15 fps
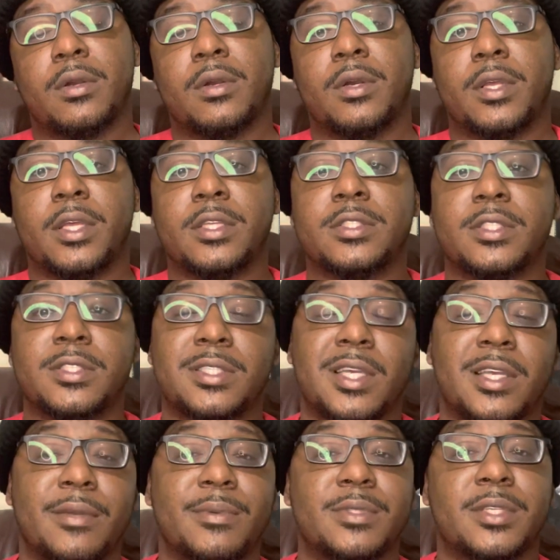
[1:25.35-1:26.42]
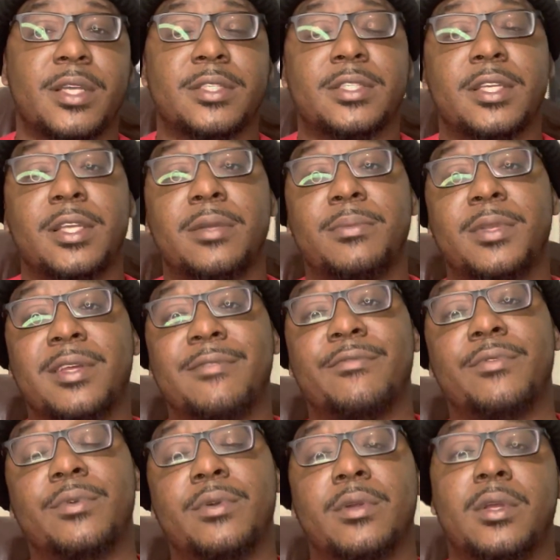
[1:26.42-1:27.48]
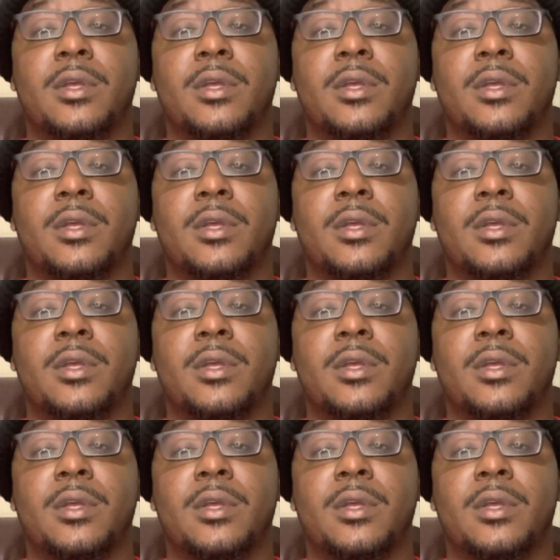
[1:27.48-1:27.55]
against the same exact team, Denver.